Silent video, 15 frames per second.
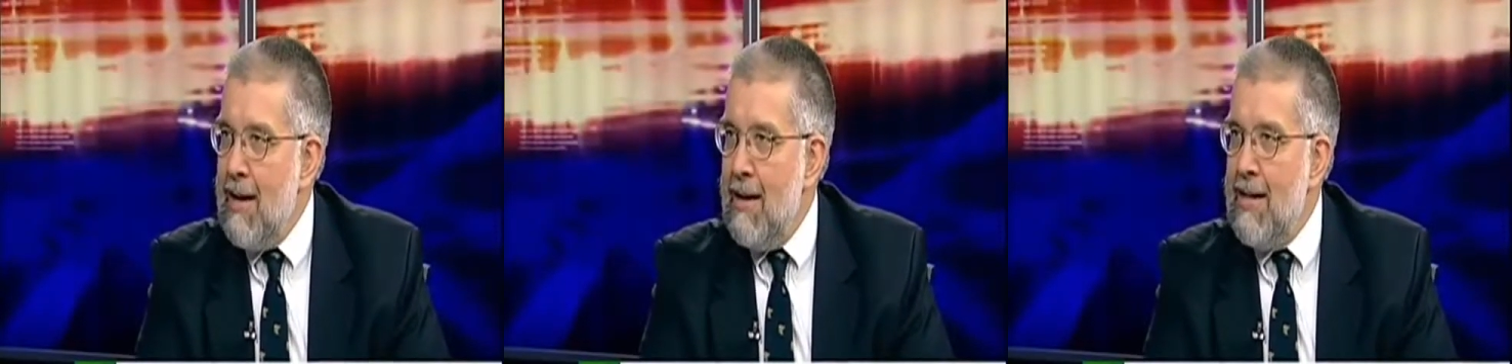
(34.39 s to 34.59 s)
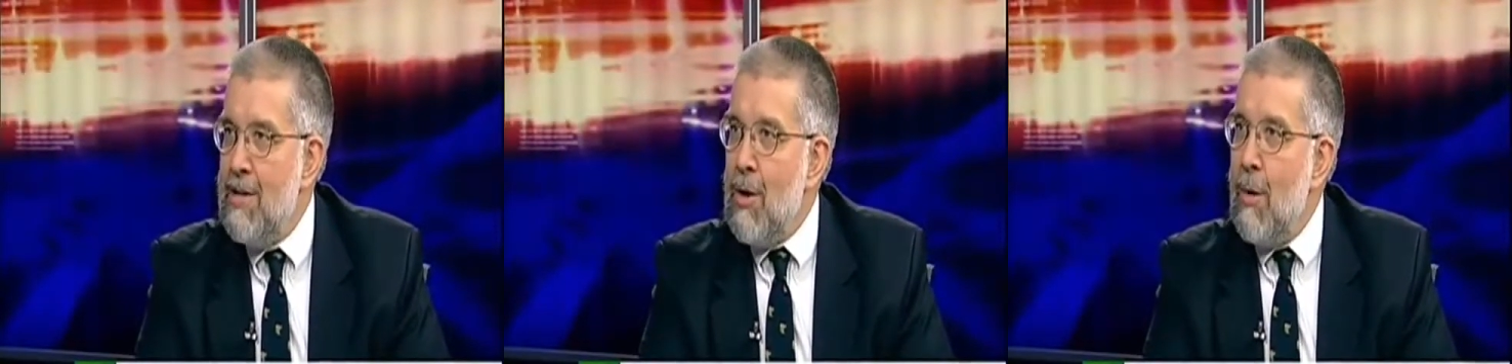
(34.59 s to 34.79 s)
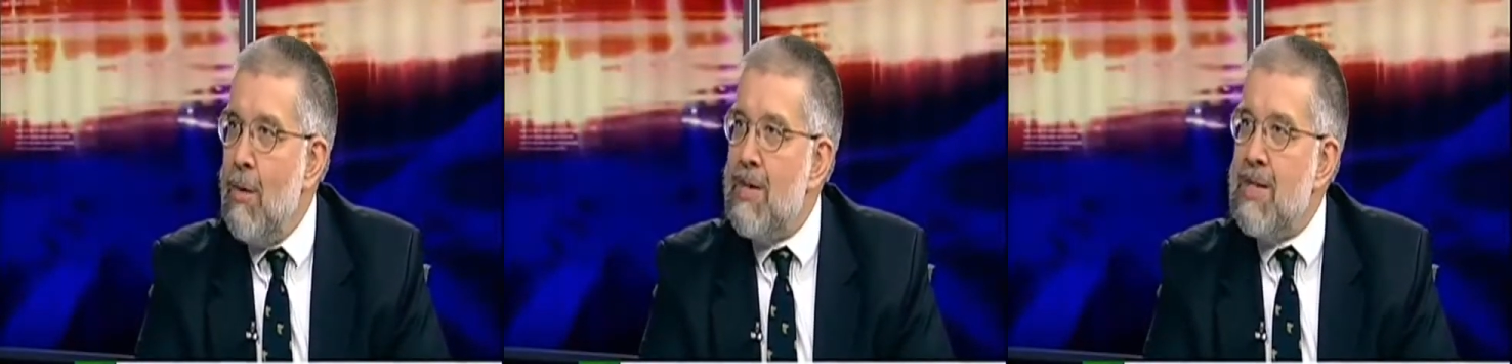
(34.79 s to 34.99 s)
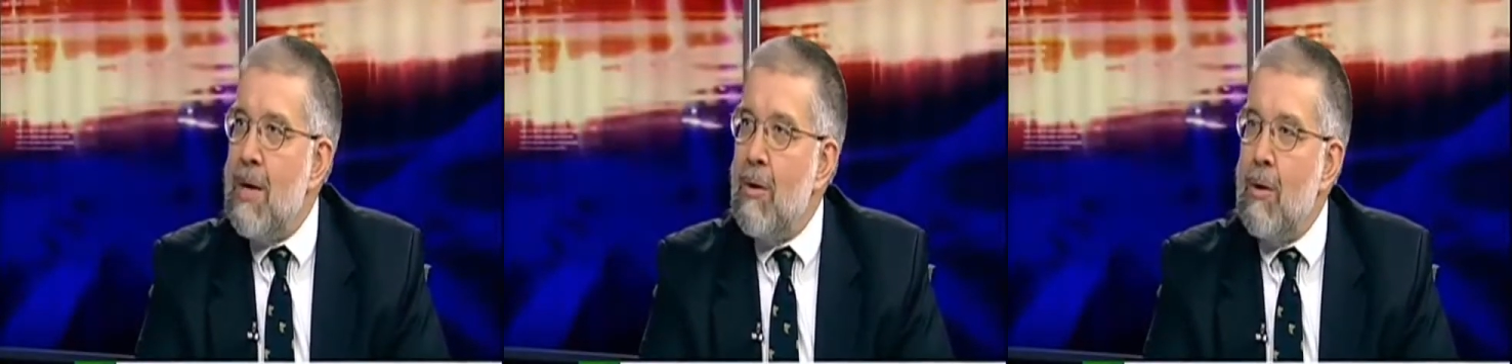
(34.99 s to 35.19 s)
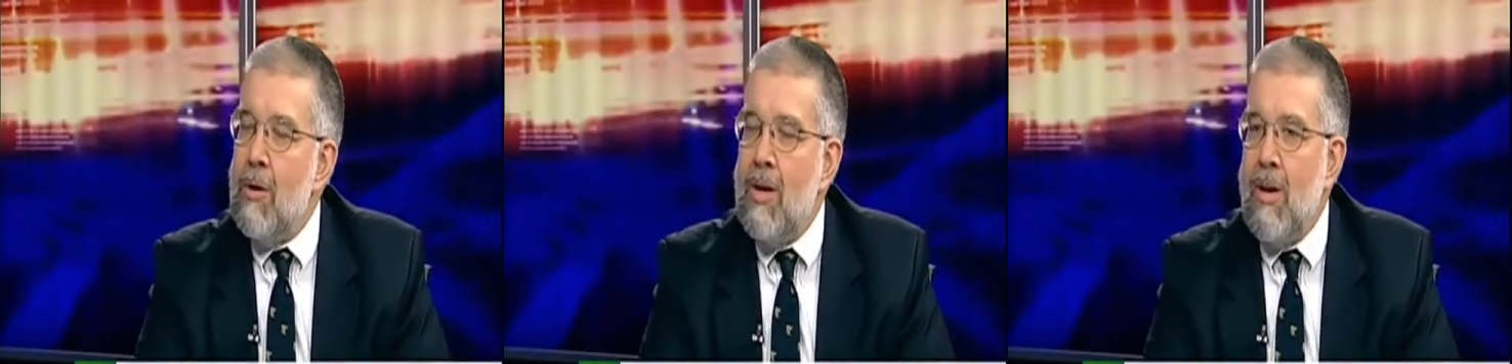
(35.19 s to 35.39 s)
and he's always
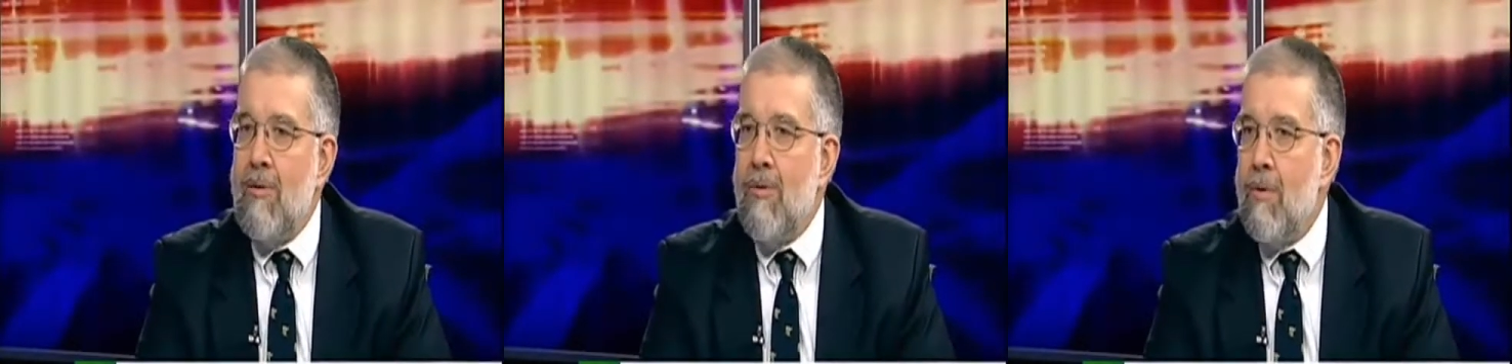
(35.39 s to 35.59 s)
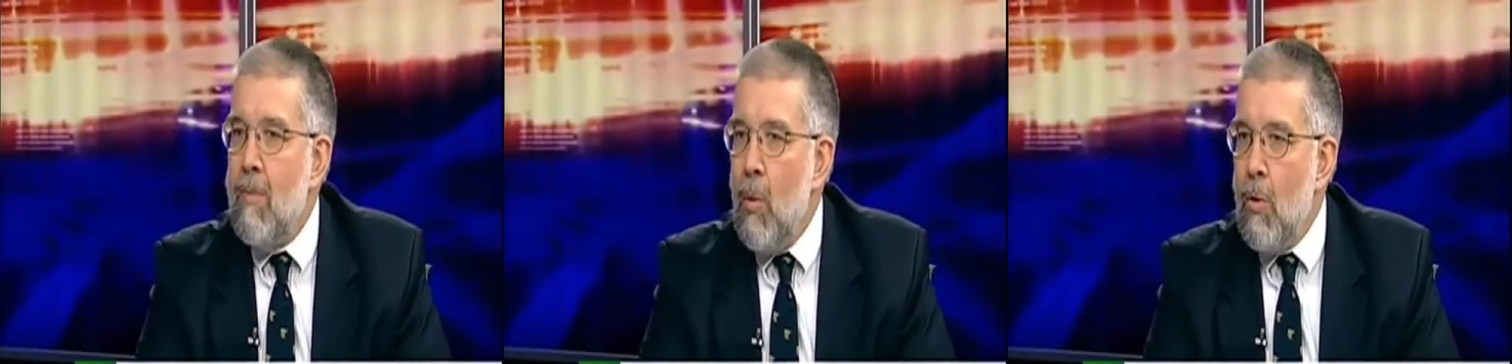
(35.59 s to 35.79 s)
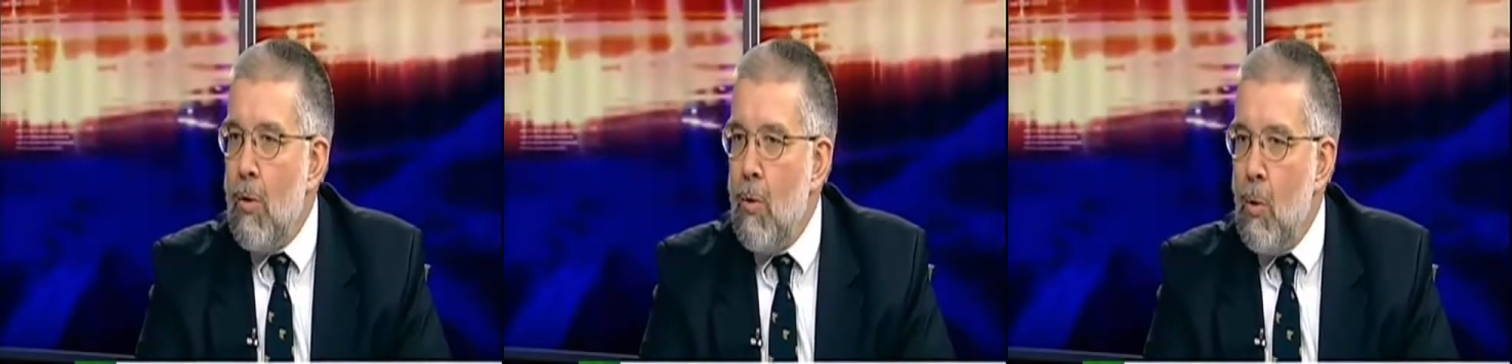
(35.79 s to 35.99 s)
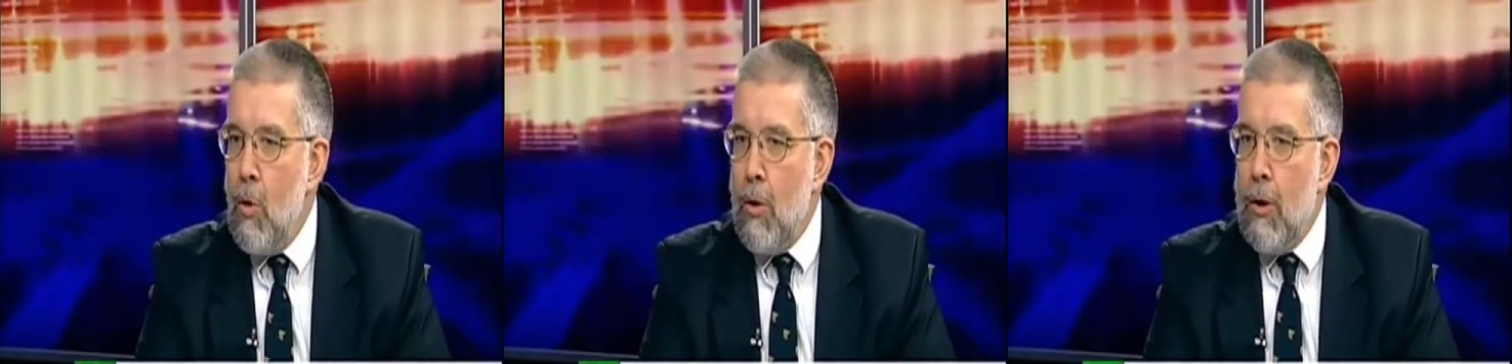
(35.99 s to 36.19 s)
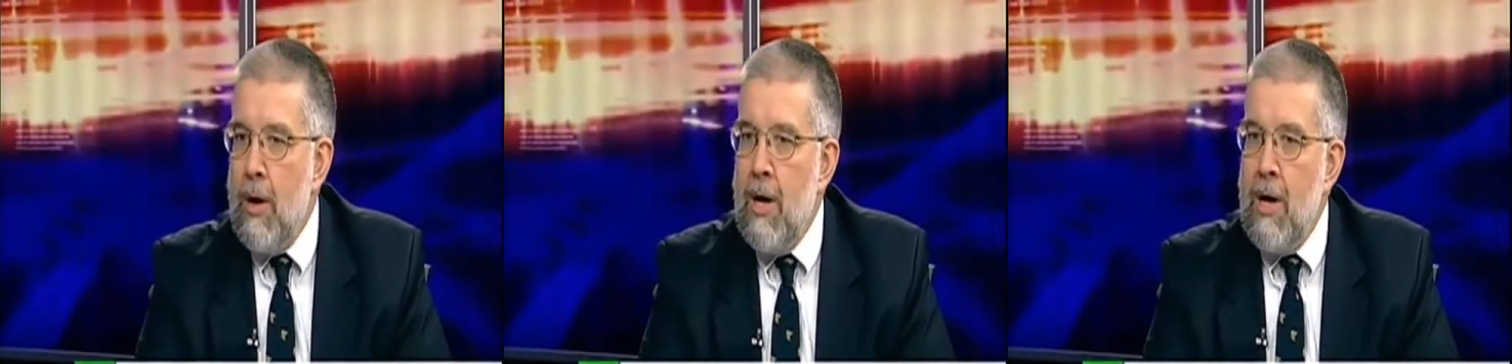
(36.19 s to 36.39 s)
out looking for more
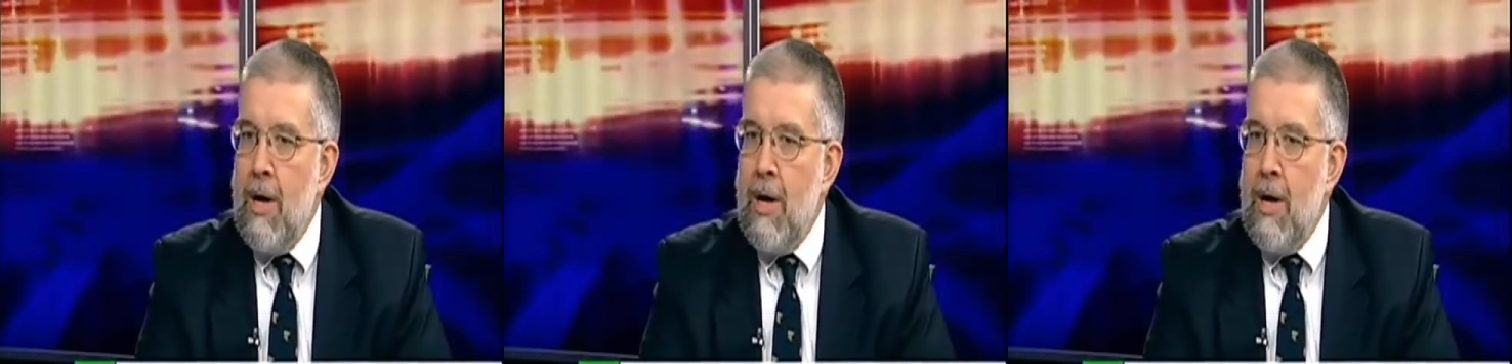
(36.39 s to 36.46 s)
war.